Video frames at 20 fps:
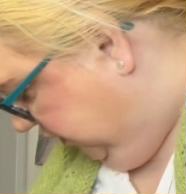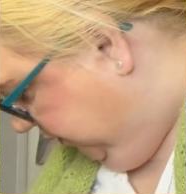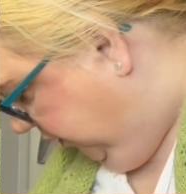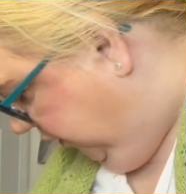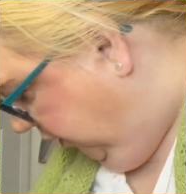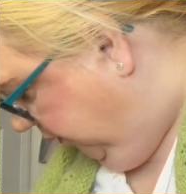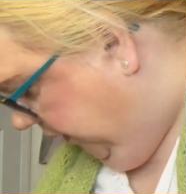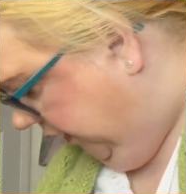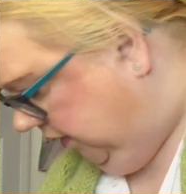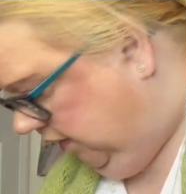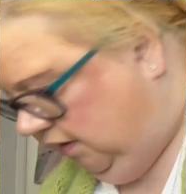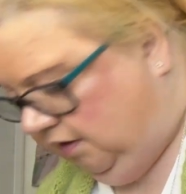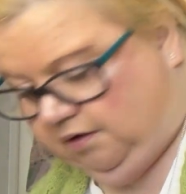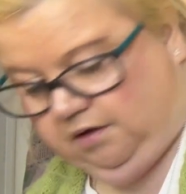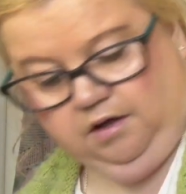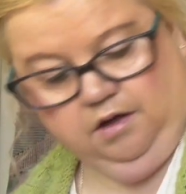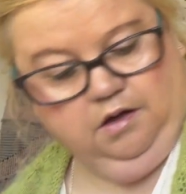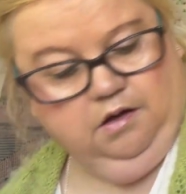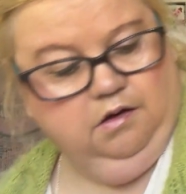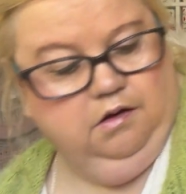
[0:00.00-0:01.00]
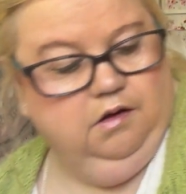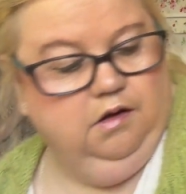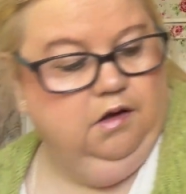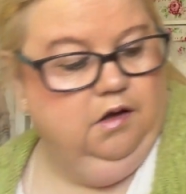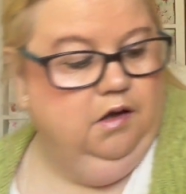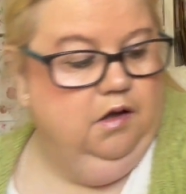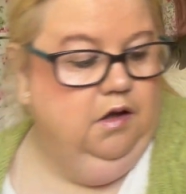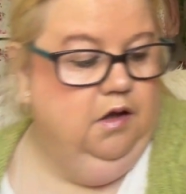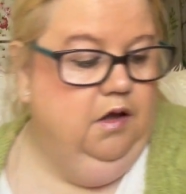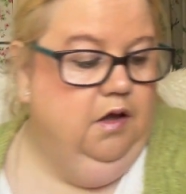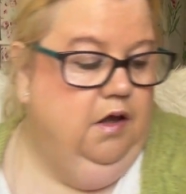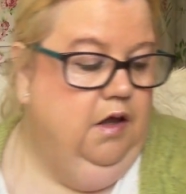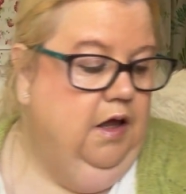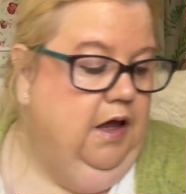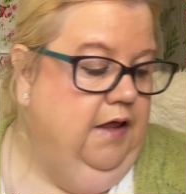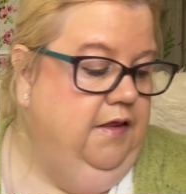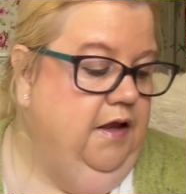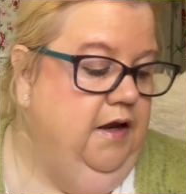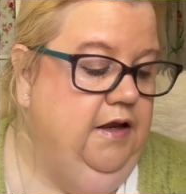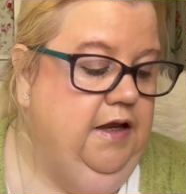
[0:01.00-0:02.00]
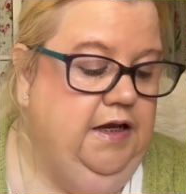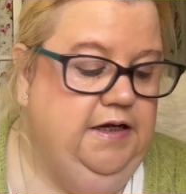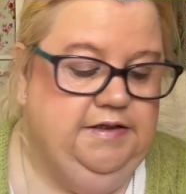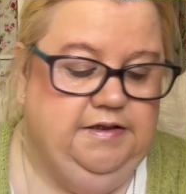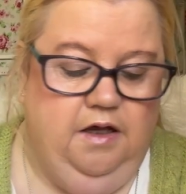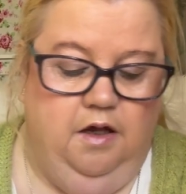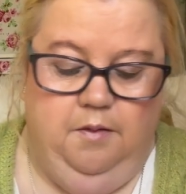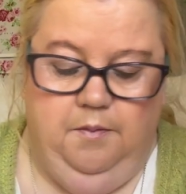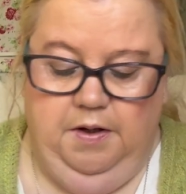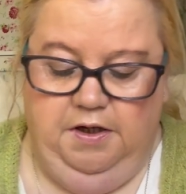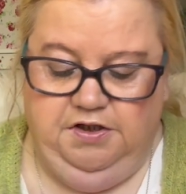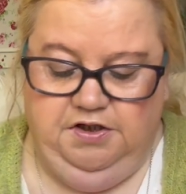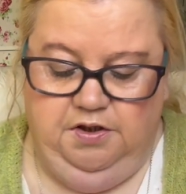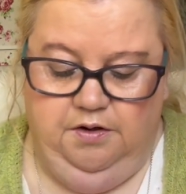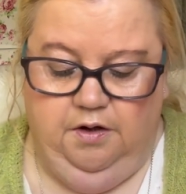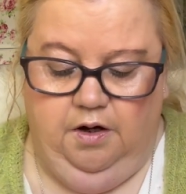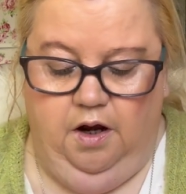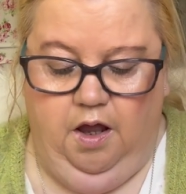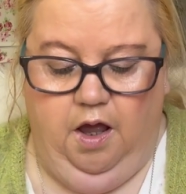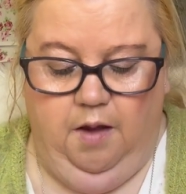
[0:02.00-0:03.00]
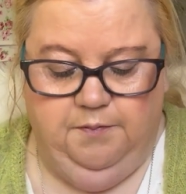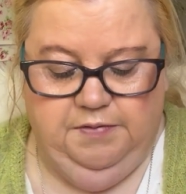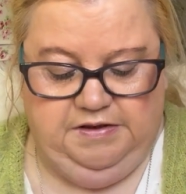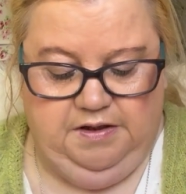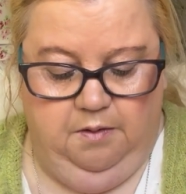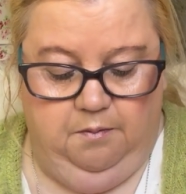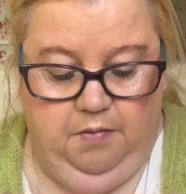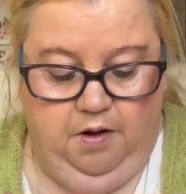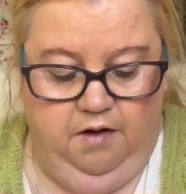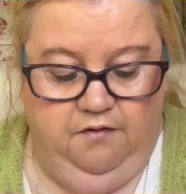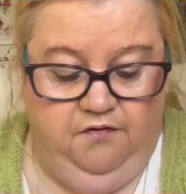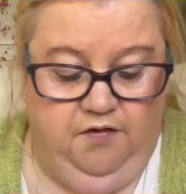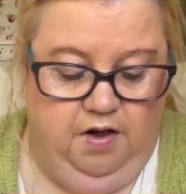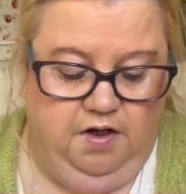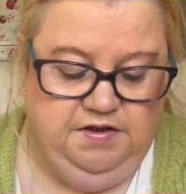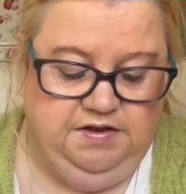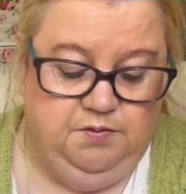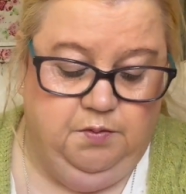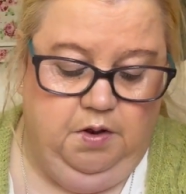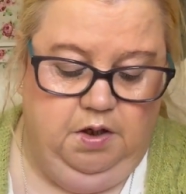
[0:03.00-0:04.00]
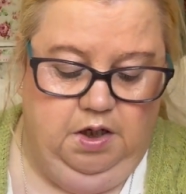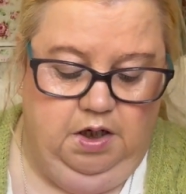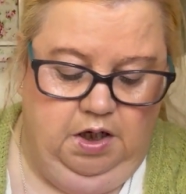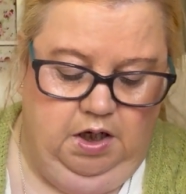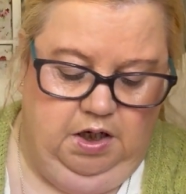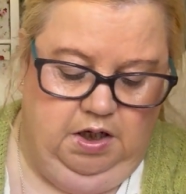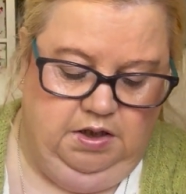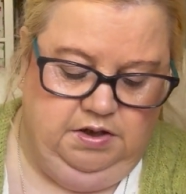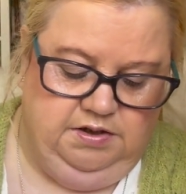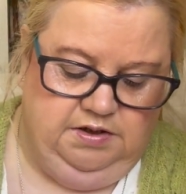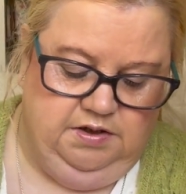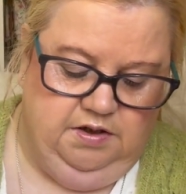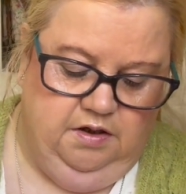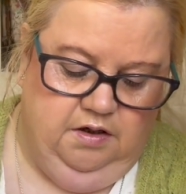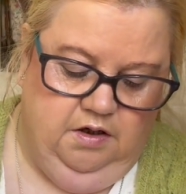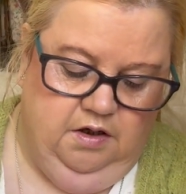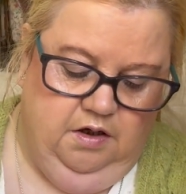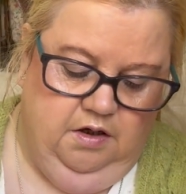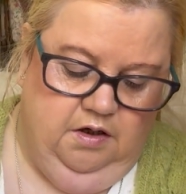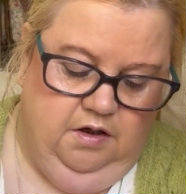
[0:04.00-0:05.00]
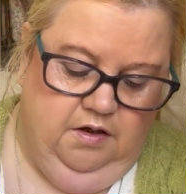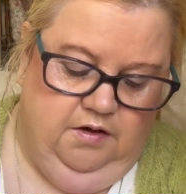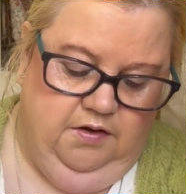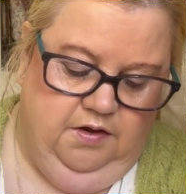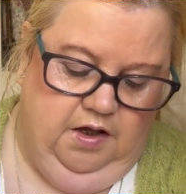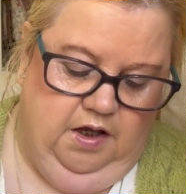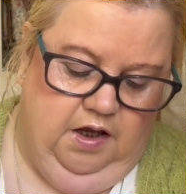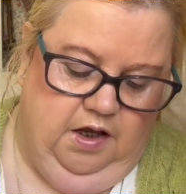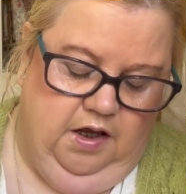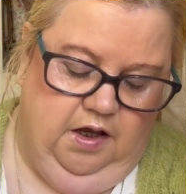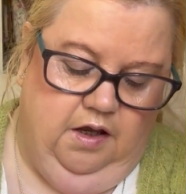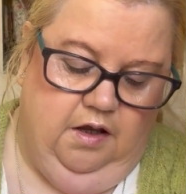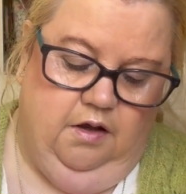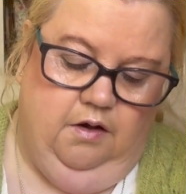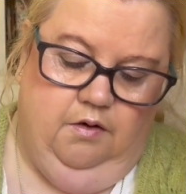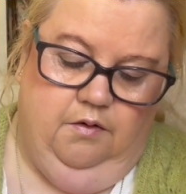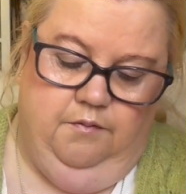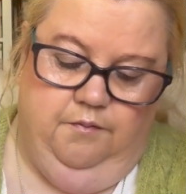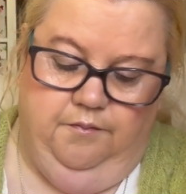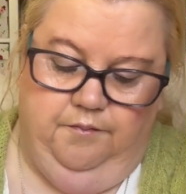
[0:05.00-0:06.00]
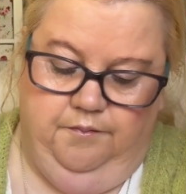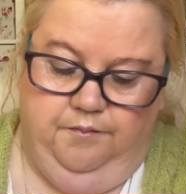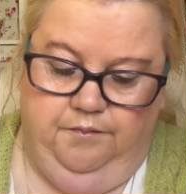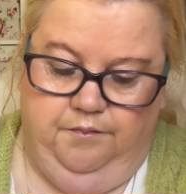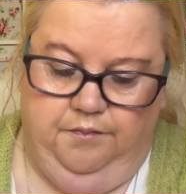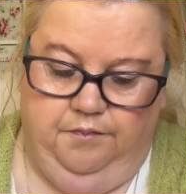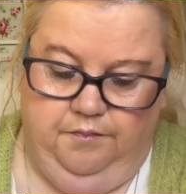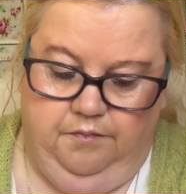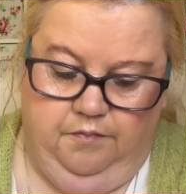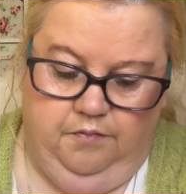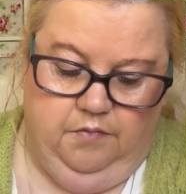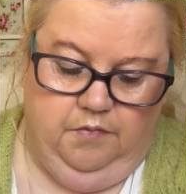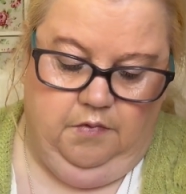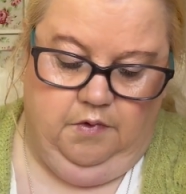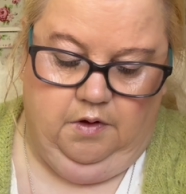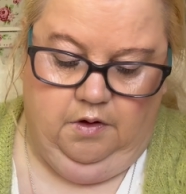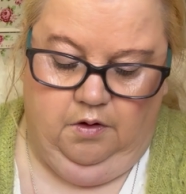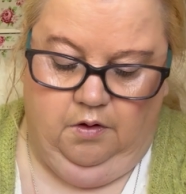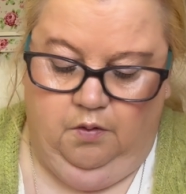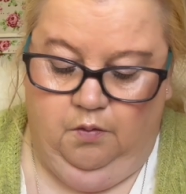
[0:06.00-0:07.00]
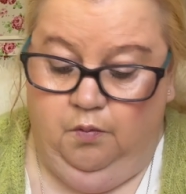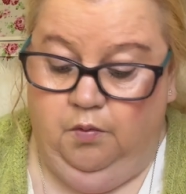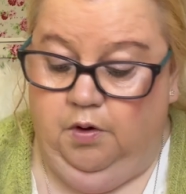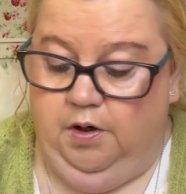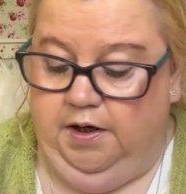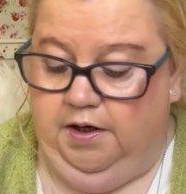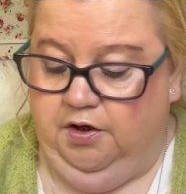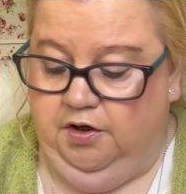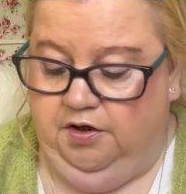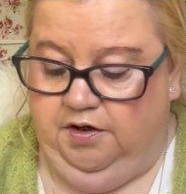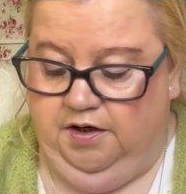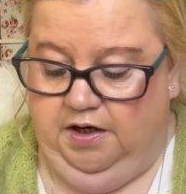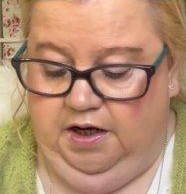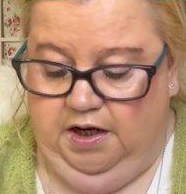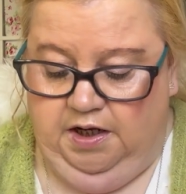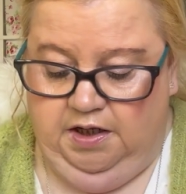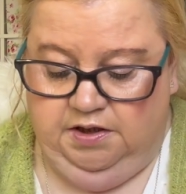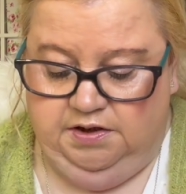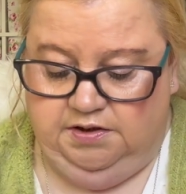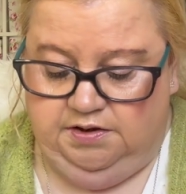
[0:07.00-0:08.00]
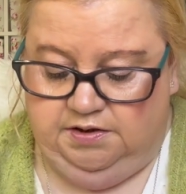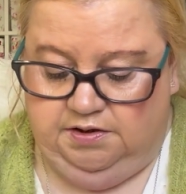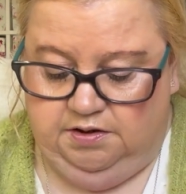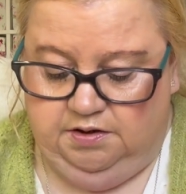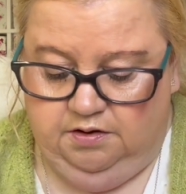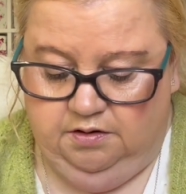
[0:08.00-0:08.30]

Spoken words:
put you back down there. And then these are my 2 clubs. And my first one is the Woolly Goodness